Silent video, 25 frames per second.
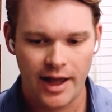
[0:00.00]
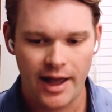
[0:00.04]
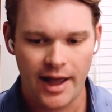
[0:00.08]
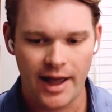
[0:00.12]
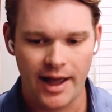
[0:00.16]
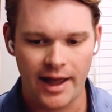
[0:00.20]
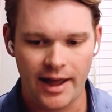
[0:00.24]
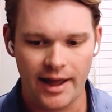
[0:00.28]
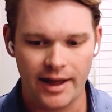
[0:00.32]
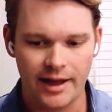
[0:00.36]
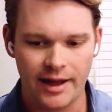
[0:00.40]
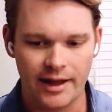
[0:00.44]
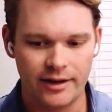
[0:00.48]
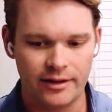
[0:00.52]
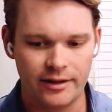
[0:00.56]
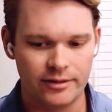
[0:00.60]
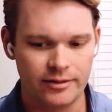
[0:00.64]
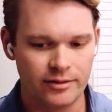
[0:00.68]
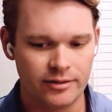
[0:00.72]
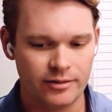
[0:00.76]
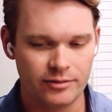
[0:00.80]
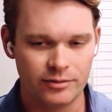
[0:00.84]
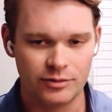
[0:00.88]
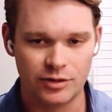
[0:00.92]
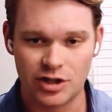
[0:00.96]
and
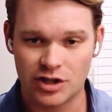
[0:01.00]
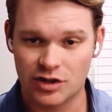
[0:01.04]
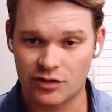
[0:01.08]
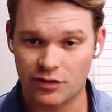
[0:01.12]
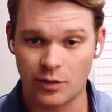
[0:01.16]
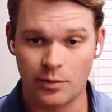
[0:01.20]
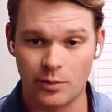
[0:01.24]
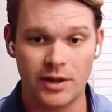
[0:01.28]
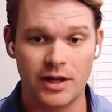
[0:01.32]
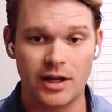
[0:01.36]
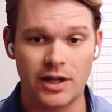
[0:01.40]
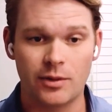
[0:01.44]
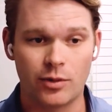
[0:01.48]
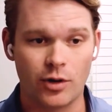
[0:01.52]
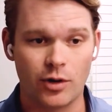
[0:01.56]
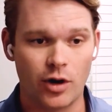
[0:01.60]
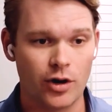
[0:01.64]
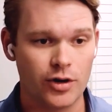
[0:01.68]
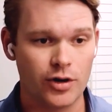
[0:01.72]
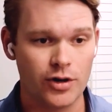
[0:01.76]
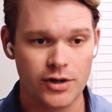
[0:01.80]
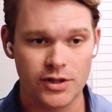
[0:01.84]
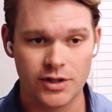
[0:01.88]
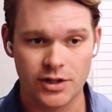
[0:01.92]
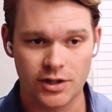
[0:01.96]
just from being
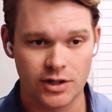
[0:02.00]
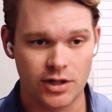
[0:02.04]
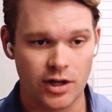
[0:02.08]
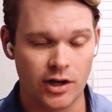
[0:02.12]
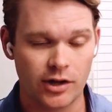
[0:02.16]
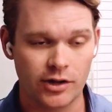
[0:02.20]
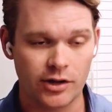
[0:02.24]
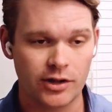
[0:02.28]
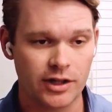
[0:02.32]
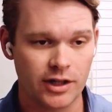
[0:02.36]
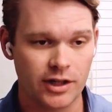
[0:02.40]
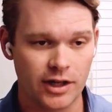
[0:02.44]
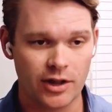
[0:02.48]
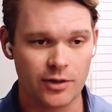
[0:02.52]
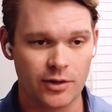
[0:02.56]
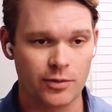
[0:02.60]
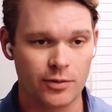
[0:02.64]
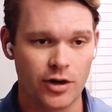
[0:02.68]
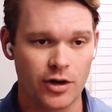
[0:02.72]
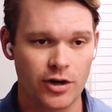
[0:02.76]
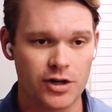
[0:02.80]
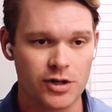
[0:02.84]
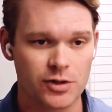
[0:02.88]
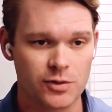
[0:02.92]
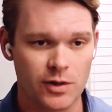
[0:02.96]
brokers and talking to other
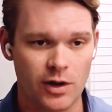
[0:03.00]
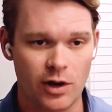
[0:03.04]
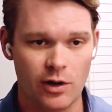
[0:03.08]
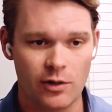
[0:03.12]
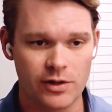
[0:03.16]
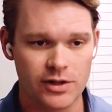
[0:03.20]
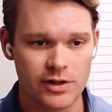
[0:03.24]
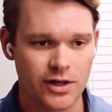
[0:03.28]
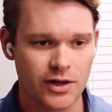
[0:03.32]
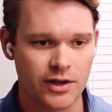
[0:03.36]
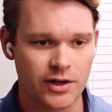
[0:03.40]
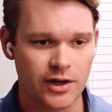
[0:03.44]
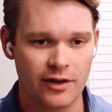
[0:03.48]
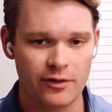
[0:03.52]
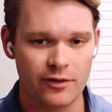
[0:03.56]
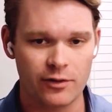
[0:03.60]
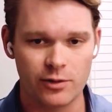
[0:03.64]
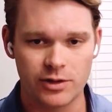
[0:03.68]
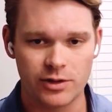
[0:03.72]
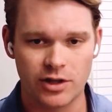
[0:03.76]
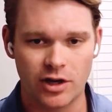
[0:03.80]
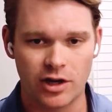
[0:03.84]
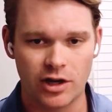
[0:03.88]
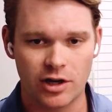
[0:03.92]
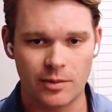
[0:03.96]
brokers, we always heard
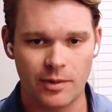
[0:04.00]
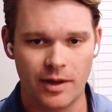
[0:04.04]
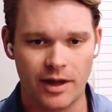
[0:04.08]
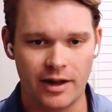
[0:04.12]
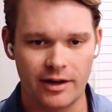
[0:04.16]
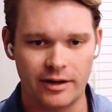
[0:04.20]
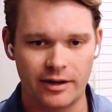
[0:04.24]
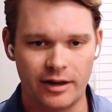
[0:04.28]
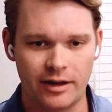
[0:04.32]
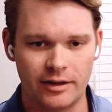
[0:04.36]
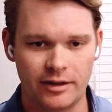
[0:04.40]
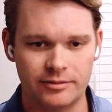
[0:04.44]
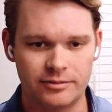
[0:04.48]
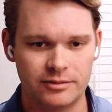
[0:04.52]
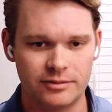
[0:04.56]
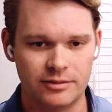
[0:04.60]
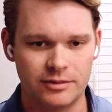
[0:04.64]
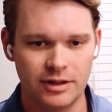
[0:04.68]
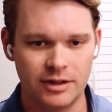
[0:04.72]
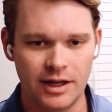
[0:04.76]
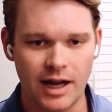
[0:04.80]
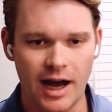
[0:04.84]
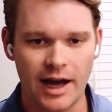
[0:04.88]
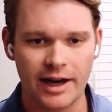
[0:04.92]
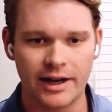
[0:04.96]
everyone talk about
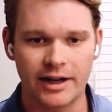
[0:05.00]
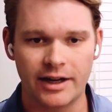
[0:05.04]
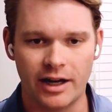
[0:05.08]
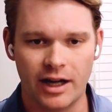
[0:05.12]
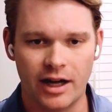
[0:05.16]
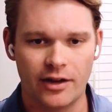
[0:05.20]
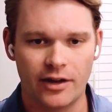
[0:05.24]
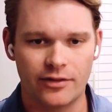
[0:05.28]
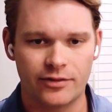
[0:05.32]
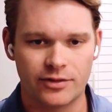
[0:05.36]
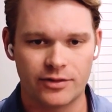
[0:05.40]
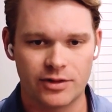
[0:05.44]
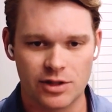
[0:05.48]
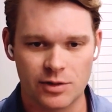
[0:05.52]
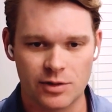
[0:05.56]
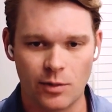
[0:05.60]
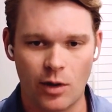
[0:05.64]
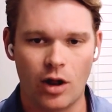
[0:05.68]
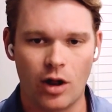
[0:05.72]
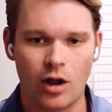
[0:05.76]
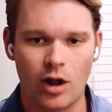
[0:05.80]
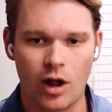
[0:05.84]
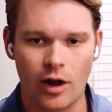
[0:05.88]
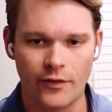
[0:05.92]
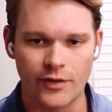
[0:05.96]
not enough
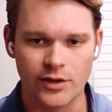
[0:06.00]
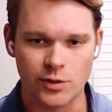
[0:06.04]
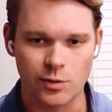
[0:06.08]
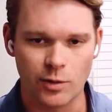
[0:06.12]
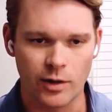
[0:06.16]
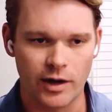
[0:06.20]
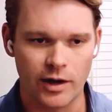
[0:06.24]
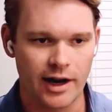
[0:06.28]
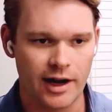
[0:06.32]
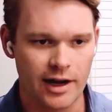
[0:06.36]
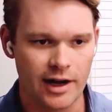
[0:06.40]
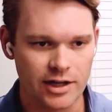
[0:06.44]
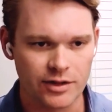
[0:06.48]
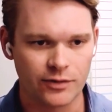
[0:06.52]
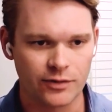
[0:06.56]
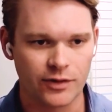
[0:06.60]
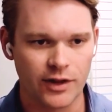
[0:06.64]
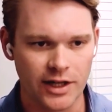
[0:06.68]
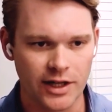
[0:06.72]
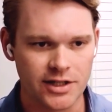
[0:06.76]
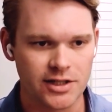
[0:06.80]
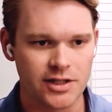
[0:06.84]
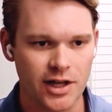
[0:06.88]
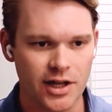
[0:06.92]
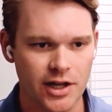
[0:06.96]
small office warehouse,
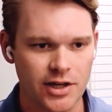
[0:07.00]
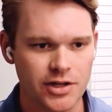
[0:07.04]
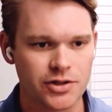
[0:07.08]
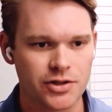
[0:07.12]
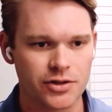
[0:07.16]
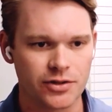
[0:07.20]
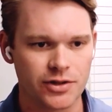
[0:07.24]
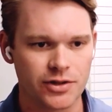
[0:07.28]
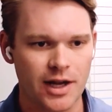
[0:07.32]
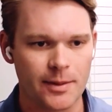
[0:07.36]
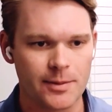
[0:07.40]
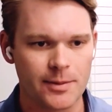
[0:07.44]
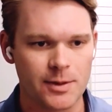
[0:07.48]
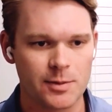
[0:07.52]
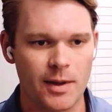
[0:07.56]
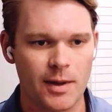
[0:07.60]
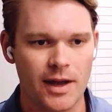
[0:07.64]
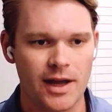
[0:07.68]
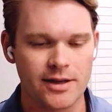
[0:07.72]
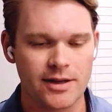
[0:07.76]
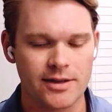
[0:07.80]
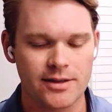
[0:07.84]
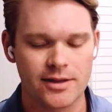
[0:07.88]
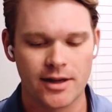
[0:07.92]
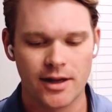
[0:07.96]
flex industrial type
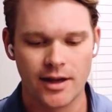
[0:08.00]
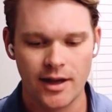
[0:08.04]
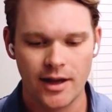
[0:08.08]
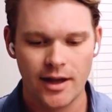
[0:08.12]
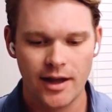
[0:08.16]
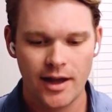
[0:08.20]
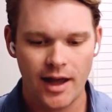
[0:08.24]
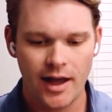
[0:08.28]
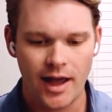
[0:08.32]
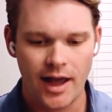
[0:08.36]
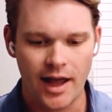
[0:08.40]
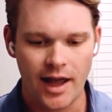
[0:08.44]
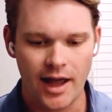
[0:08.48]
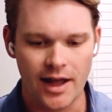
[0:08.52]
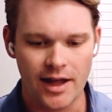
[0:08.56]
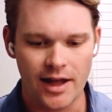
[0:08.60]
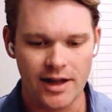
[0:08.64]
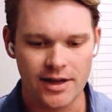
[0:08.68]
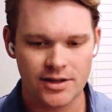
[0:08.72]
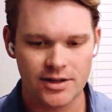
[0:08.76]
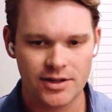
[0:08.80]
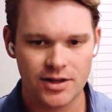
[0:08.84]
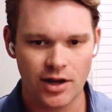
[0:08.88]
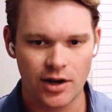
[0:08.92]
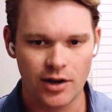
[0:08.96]
space.
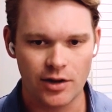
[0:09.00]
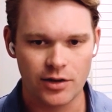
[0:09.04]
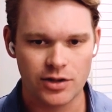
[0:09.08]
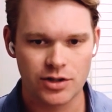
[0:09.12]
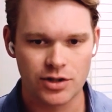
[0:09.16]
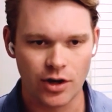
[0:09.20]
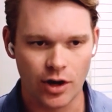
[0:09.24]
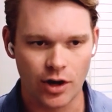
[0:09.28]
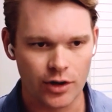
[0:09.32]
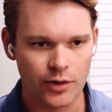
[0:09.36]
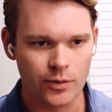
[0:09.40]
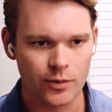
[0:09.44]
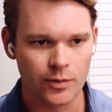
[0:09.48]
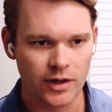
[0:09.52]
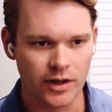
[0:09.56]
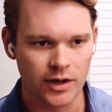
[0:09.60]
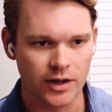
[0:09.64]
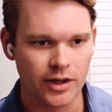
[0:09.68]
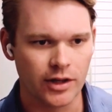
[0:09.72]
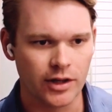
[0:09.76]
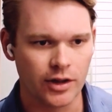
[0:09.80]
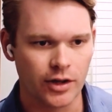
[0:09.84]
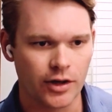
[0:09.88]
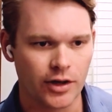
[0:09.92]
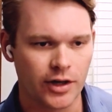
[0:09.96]
And so started
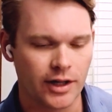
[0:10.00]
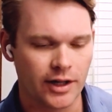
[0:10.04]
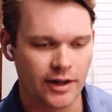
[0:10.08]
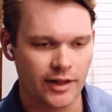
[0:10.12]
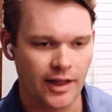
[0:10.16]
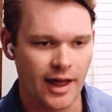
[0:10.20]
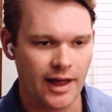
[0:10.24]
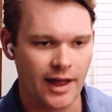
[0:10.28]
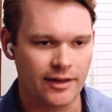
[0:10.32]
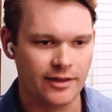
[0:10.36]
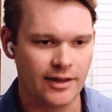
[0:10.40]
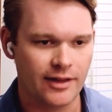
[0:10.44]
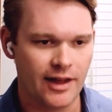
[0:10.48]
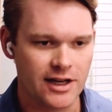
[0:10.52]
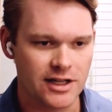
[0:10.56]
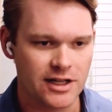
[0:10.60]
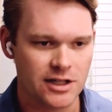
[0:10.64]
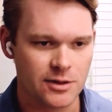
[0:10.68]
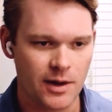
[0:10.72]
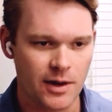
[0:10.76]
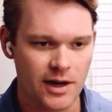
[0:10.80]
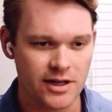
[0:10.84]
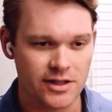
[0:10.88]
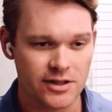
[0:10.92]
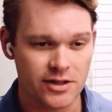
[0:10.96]
really learning that
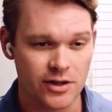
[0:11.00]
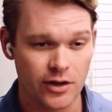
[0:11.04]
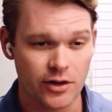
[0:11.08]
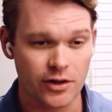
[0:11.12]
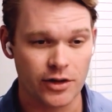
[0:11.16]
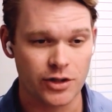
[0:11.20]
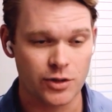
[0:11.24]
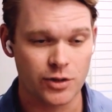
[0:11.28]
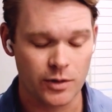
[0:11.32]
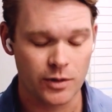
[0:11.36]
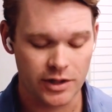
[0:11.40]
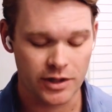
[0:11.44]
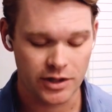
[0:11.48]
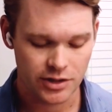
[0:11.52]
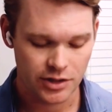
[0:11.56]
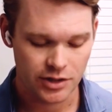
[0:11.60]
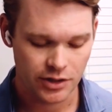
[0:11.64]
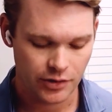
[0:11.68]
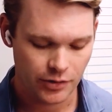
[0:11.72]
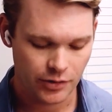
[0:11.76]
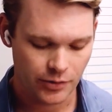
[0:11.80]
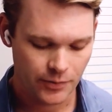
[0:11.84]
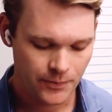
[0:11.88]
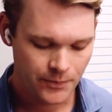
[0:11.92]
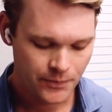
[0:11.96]
space in early
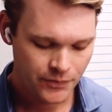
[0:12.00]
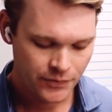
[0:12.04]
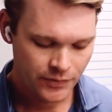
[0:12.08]
22.